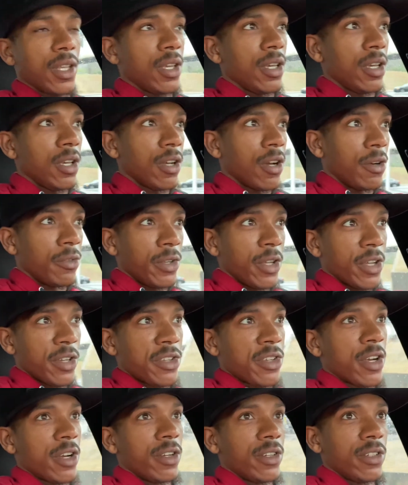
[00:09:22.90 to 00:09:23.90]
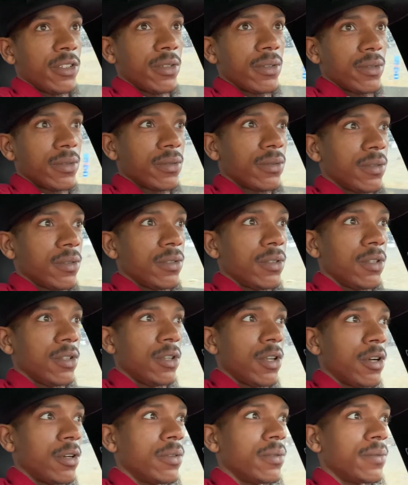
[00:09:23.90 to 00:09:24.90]
and on their journey, you
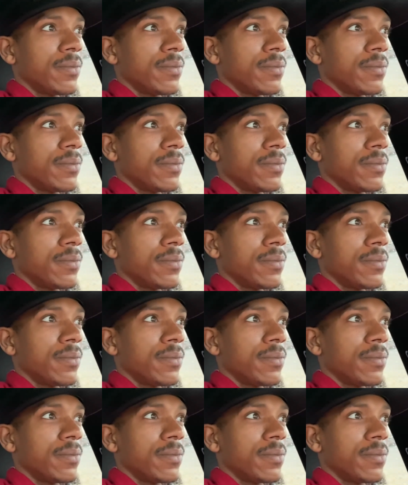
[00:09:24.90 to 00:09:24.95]
know.